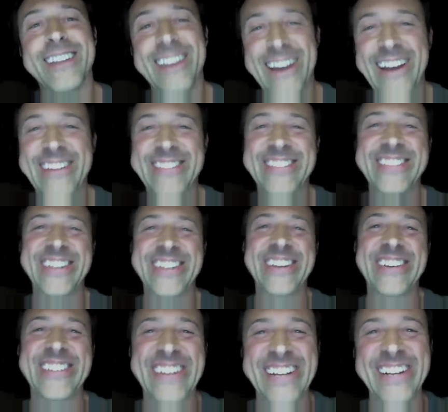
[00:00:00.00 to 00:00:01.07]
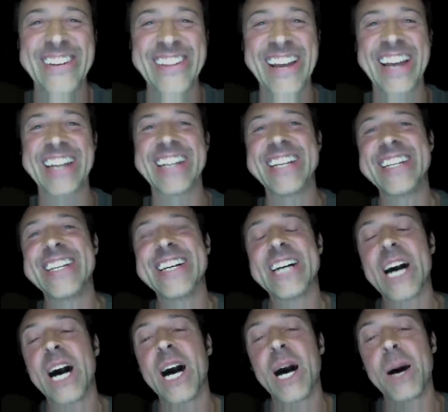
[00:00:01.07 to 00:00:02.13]
Yeah, so I know that.
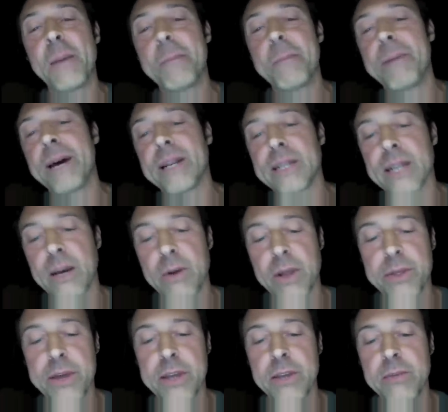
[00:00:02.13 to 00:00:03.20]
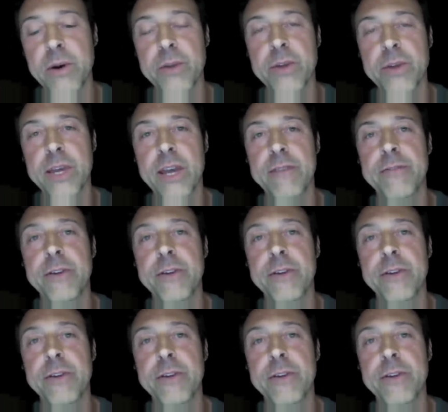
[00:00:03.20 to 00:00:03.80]
But I want to thank you both again for